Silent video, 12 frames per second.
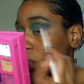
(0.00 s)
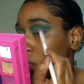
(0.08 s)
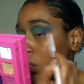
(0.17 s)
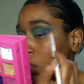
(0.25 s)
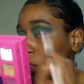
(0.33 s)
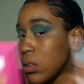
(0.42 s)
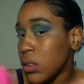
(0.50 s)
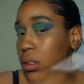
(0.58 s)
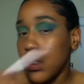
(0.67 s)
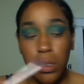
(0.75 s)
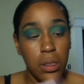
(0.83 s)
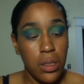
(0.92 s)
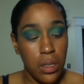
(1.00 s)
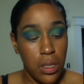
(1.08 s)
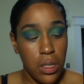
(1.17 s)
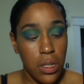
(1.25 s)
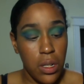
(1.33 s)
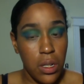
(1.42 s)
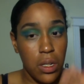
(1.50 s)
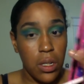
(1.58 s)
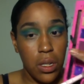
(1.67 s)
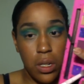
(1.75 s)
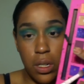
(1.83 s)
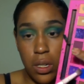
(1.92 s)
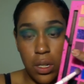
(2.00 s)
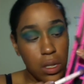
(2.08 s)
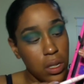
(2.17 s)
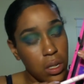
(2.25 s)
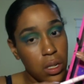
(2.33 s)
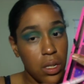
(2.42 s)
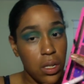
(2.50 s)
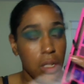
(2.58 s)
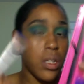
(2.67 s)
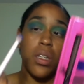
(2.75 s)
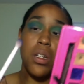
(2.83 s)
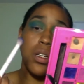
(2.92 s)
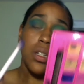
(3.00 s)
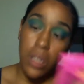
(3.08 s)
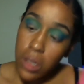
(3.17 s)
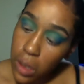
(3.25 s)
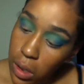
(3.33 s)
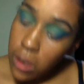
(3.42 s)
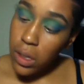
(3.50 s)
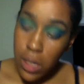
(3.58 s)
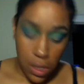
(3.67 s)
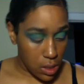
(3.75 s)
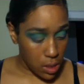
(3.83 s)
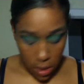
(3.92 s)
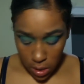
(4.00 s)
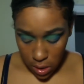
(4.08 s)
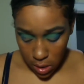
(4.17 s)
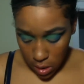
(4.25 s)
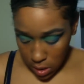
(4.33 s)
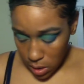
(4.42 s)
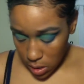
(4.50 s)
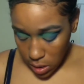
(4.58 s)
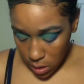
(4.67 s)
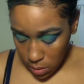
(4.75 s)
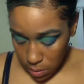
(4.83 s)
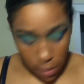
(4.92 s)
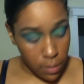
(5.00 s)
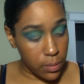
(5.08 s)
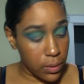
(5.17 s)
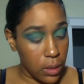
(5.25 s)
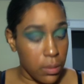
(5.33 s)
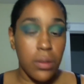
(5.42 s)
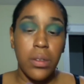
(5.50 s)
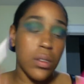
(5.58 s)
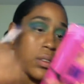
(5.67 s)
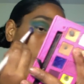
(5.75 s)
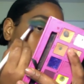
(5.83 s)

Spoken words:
Just keep blending. Okay, now I'm taking the blue out the Anastasia Beverly Hills palette, Alyssa Edwards,